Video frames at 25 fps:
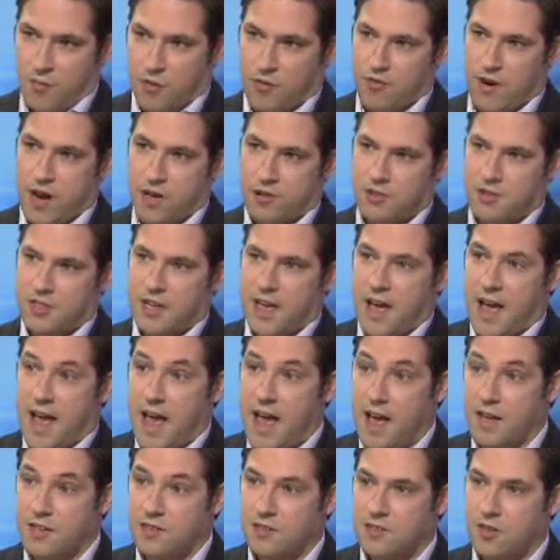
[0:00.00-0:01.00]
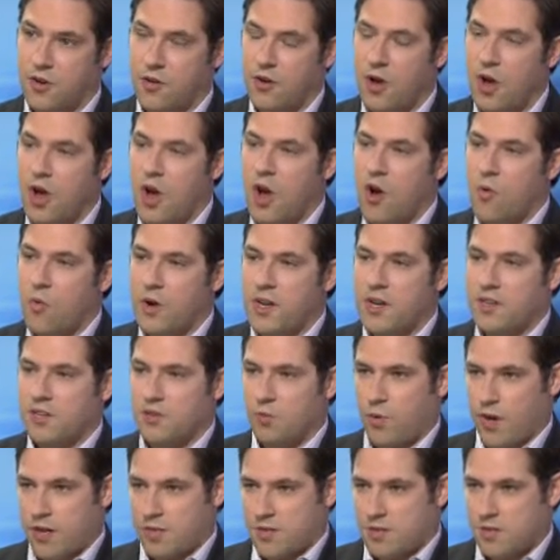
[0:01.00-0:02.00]
ground to air. So we need
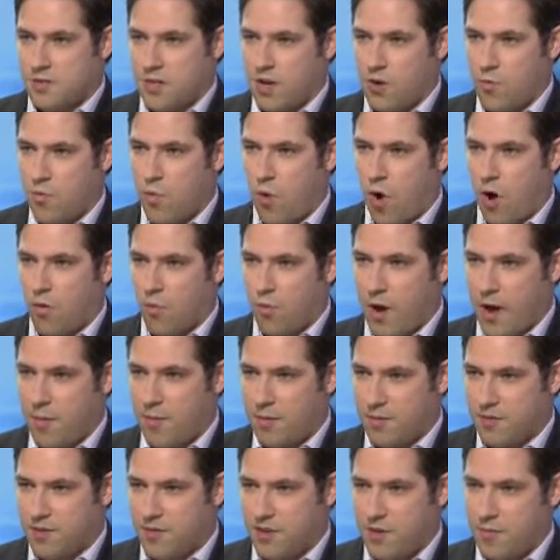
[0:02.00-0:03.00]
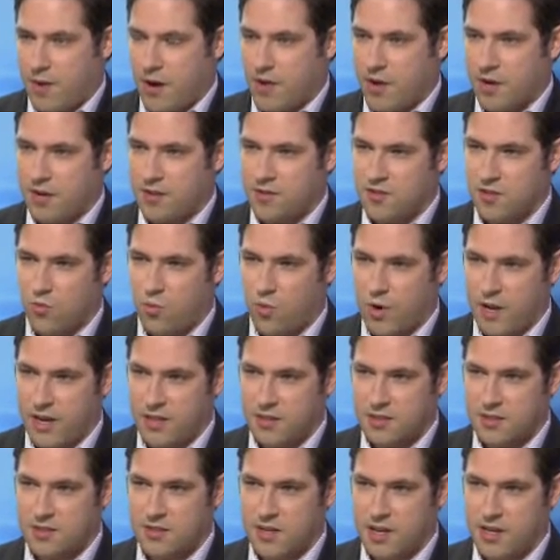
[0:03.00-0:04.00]
to wait and see what weapons the Americans are
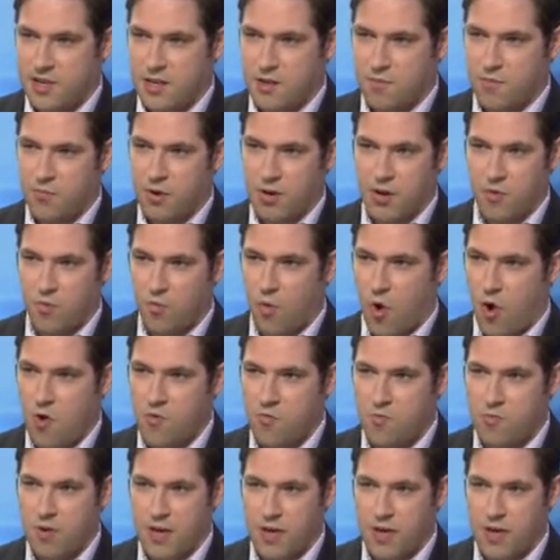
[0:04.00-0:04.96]
willing to send in, but it won't